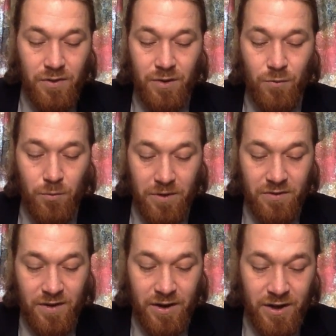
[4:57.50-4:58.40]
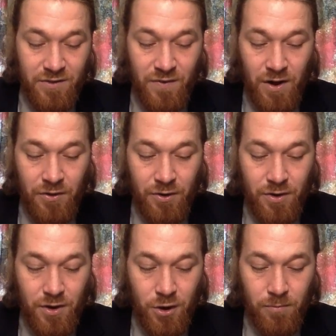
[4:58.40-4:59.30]
Then Reuben said to his father,
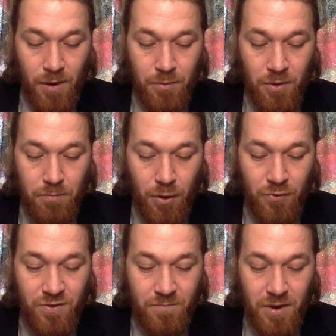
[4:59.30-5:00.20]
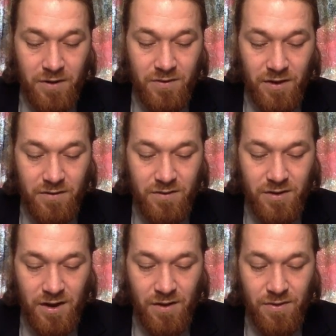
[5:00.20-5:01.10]
'You may put both of my sons to
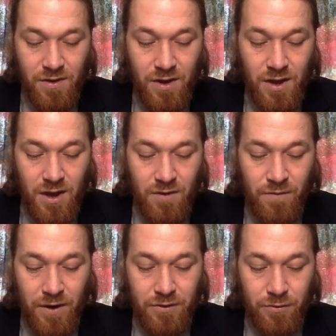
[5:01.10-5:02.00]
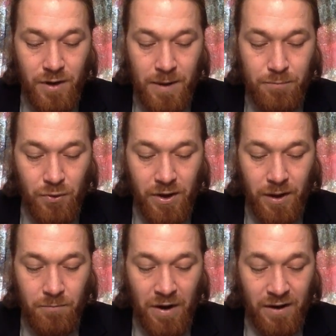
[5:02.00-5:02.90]
death, if I do not bring
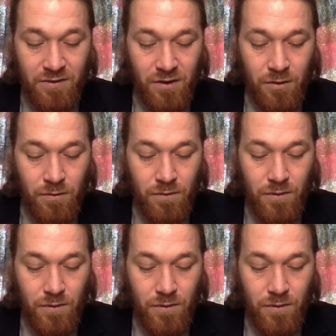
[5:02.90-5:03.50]
him back to you.